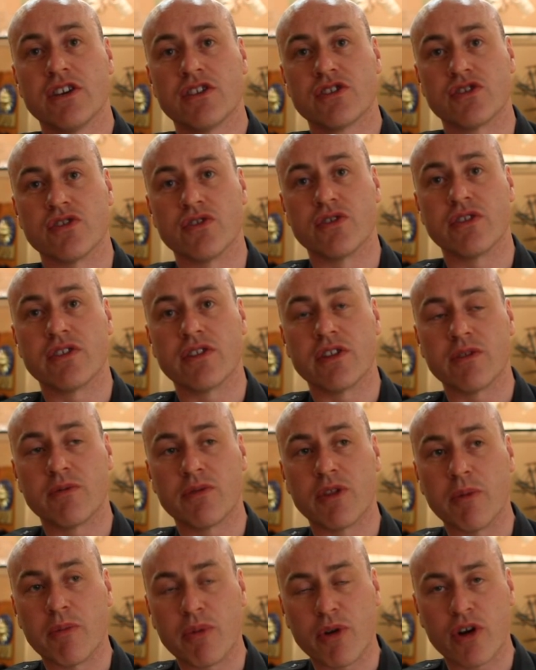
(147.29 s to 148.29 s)
So
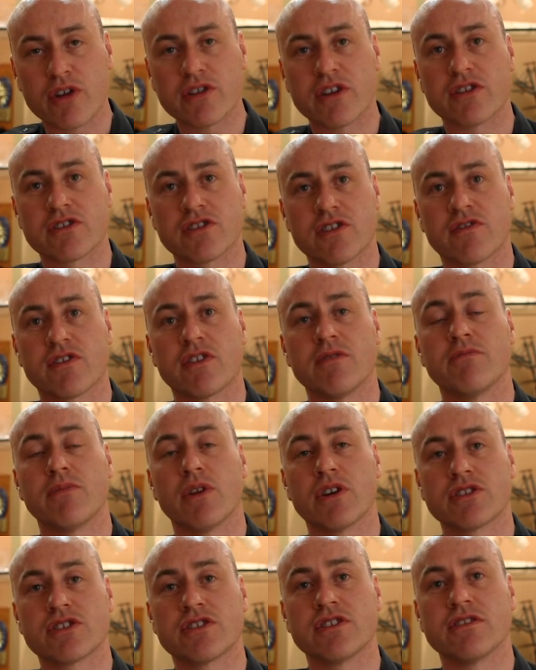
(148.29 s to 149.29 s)
the products of
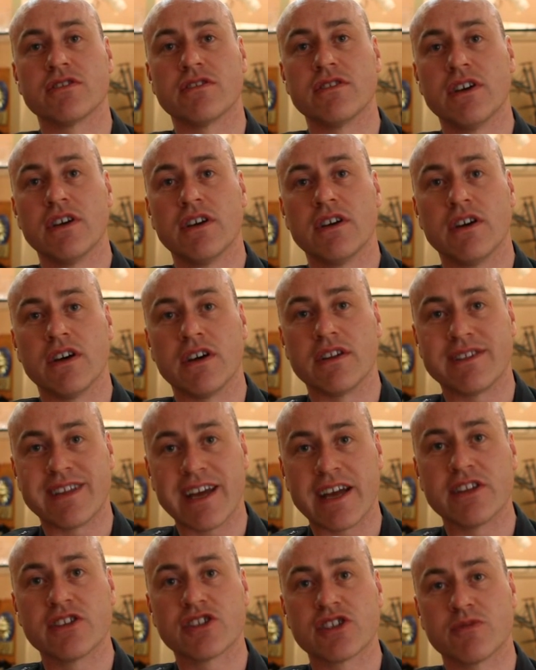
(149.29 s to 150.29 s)
combustion and
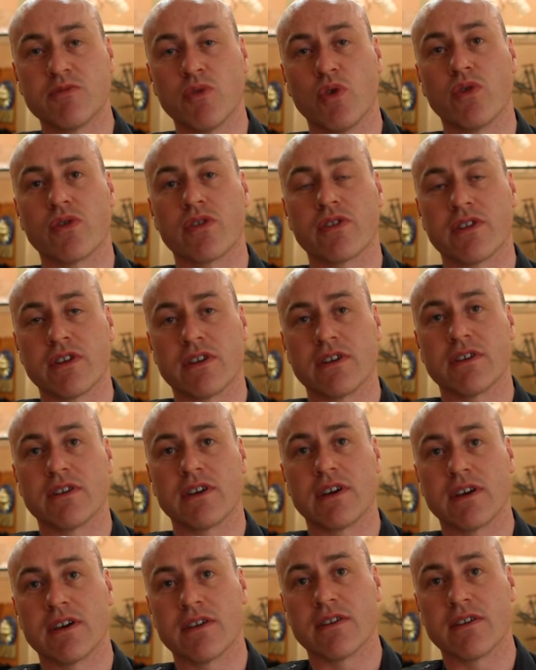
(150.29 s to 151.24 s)
dense smoke that